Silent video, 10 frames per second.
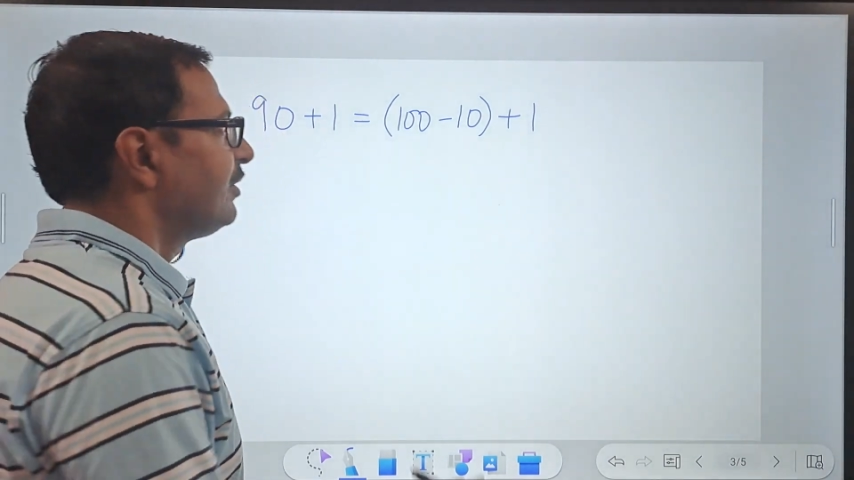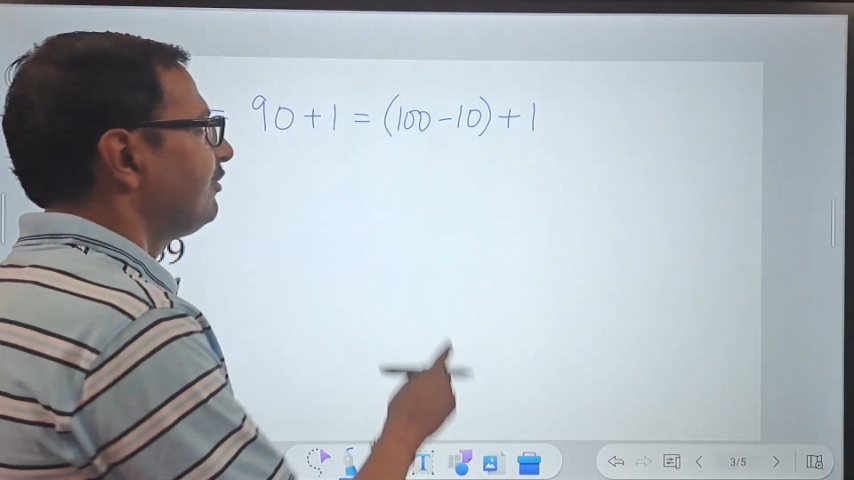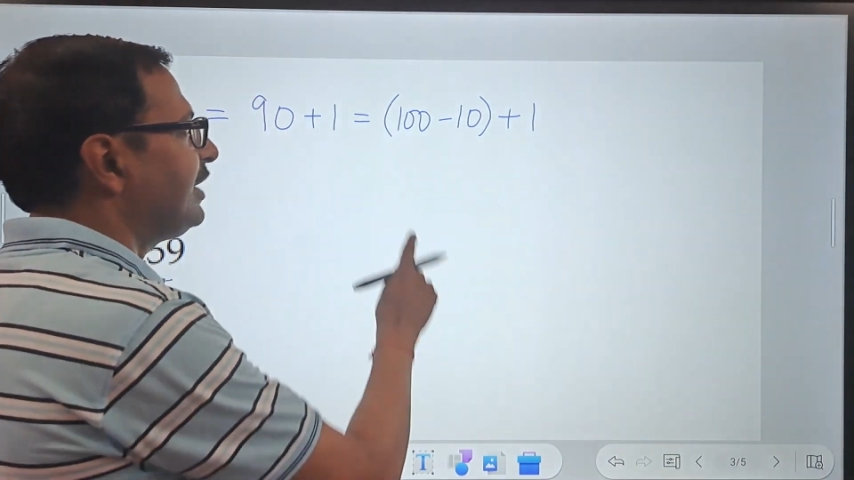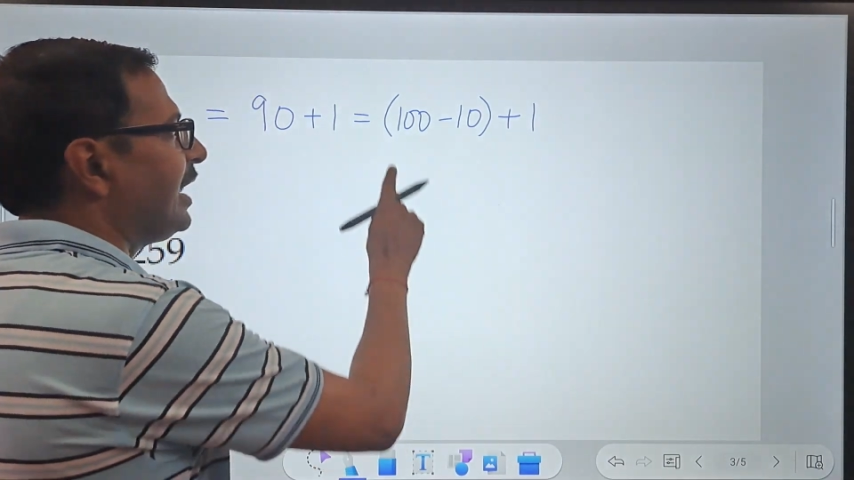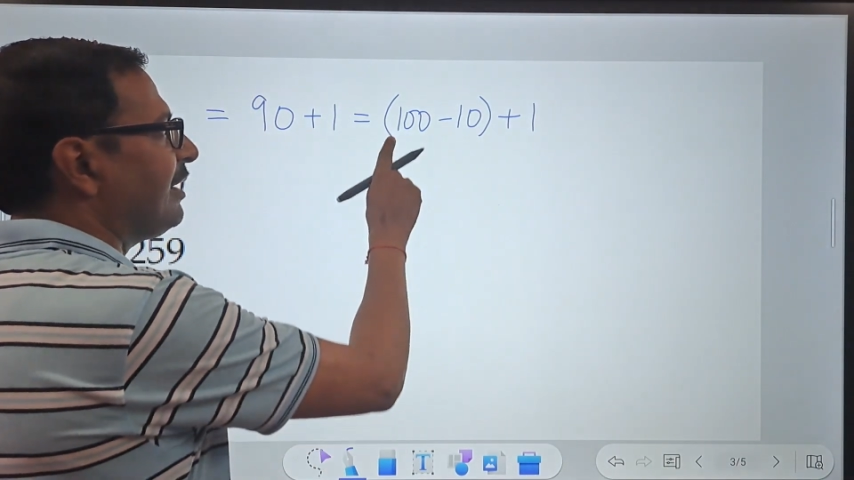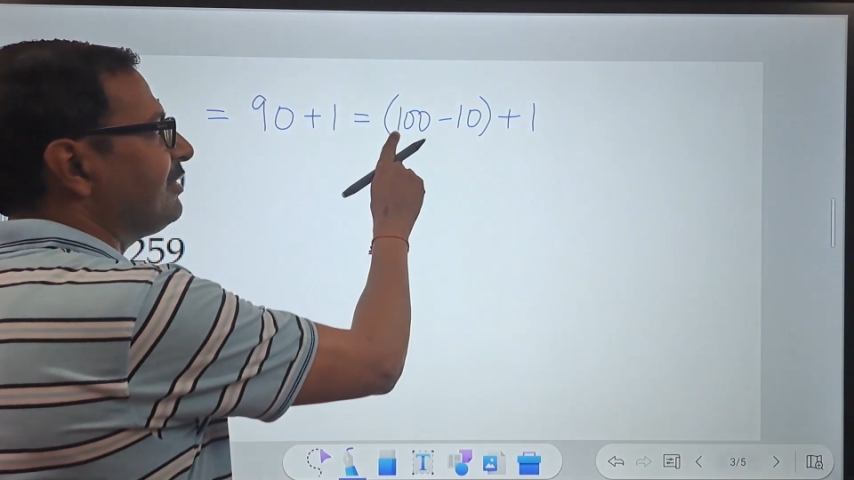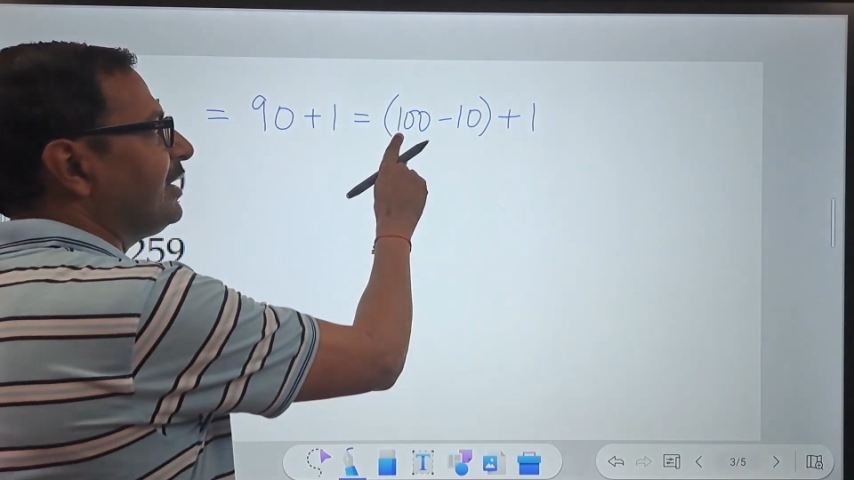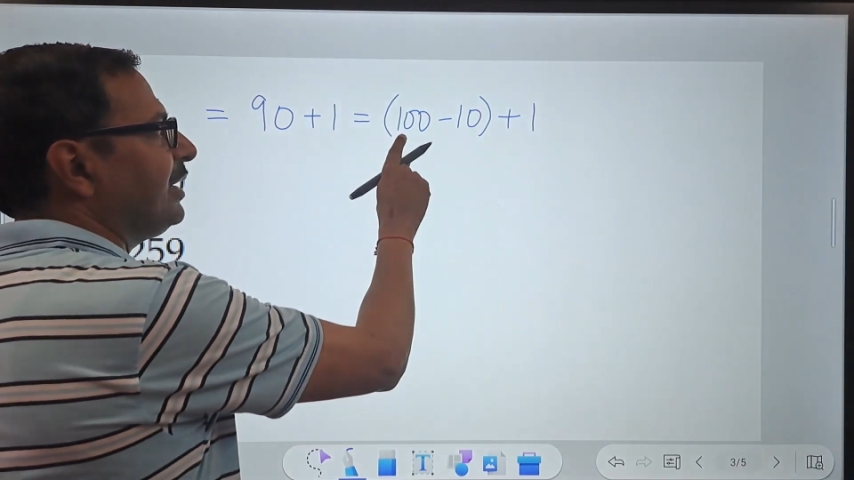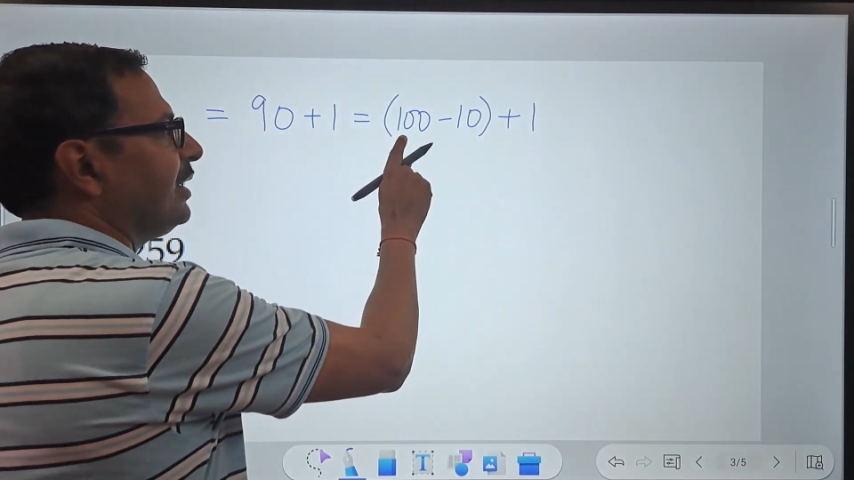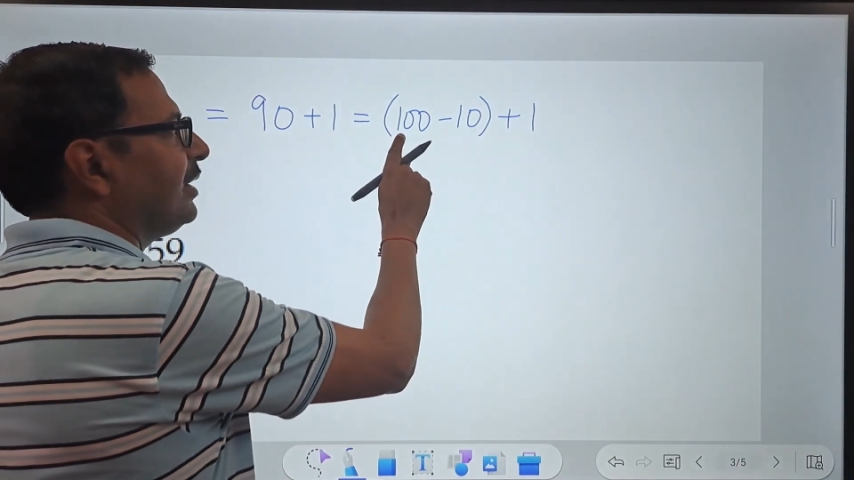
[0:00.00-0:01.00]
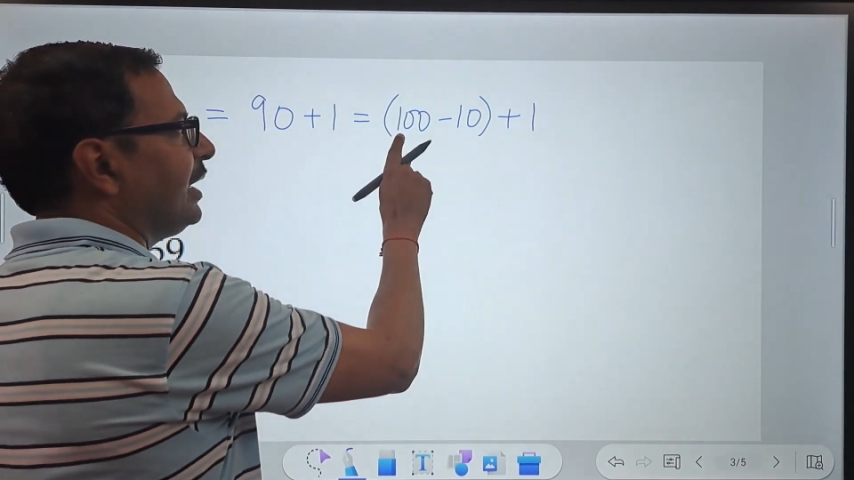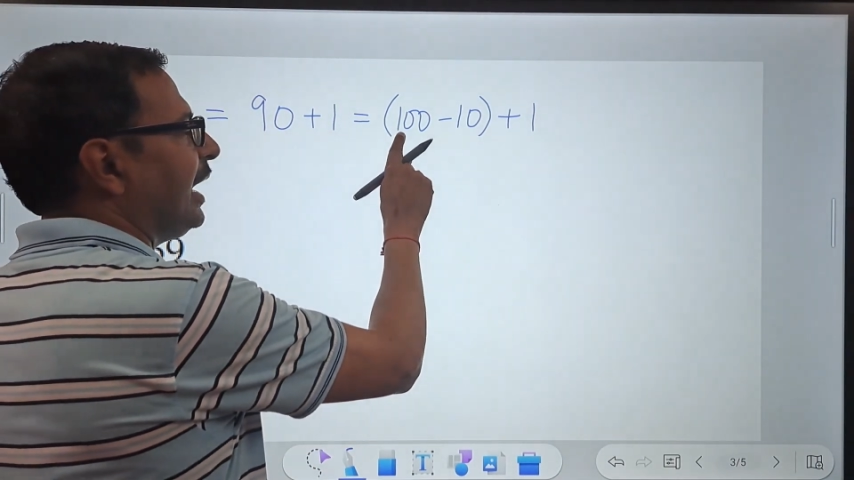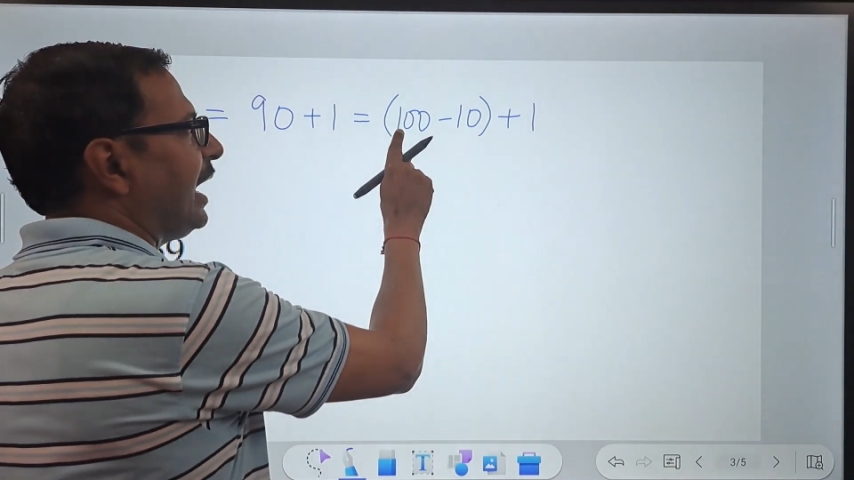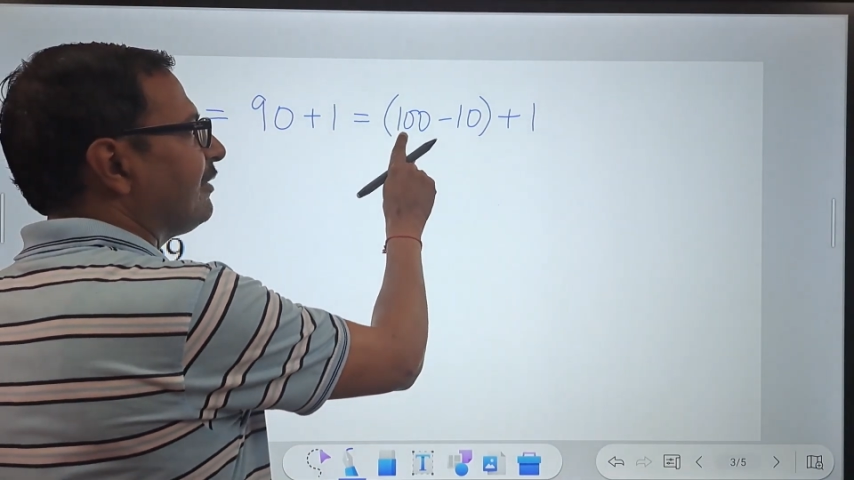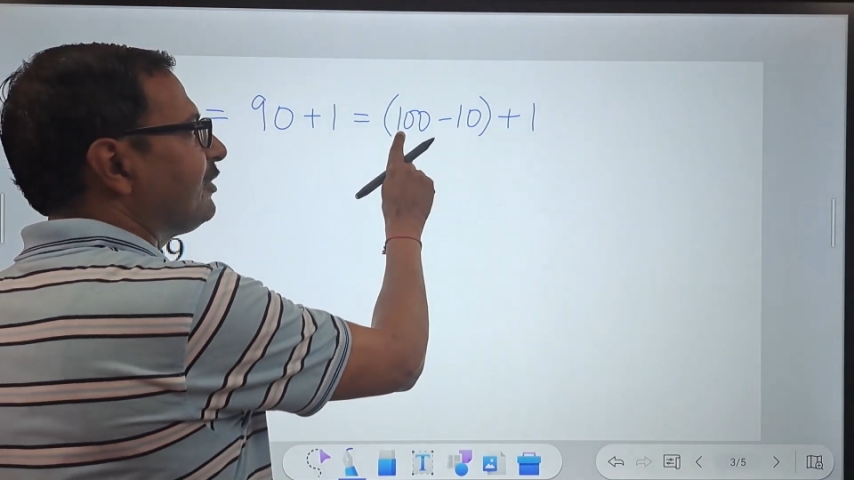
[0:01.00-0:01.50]
we have an
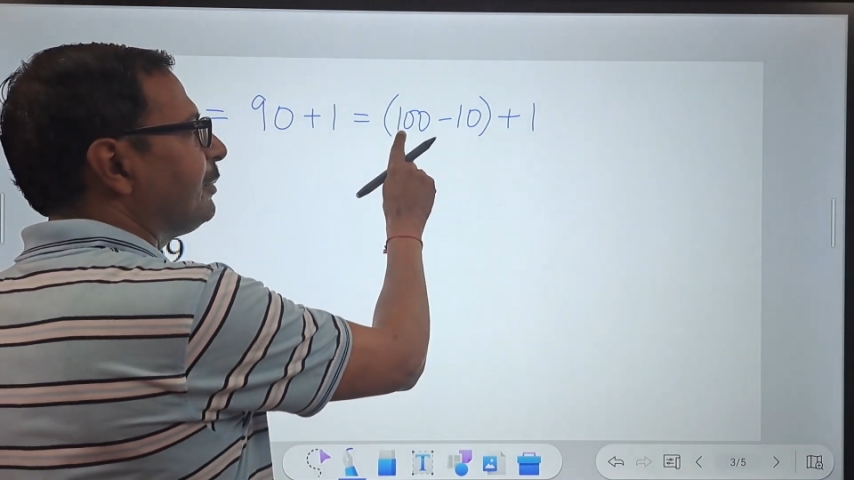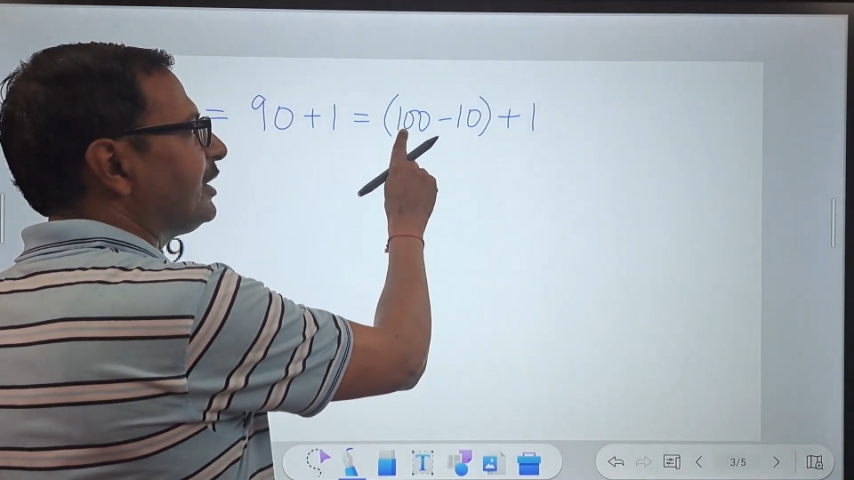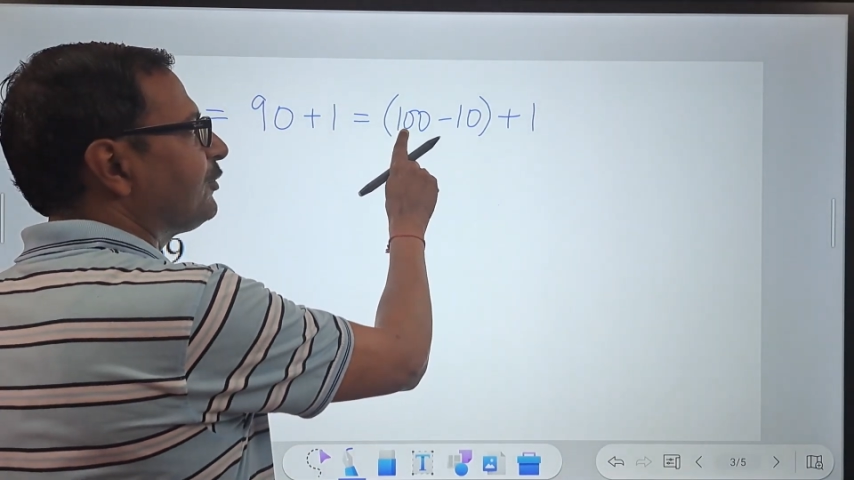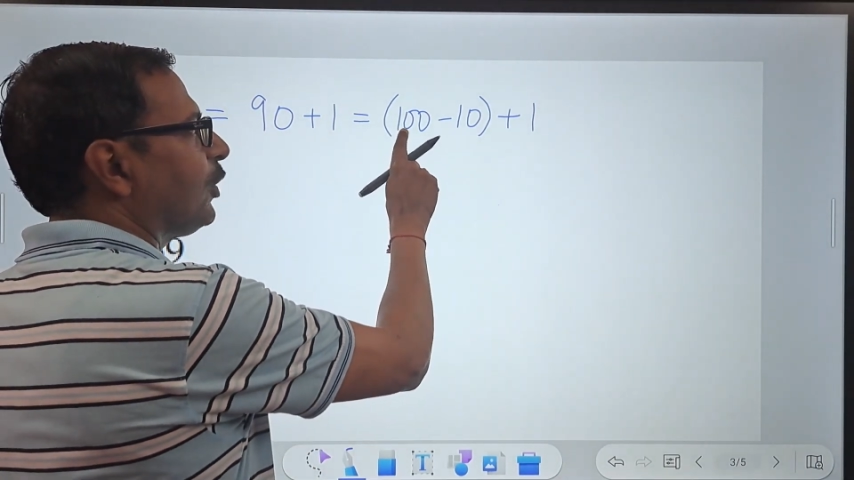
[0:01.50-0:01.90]
alphabet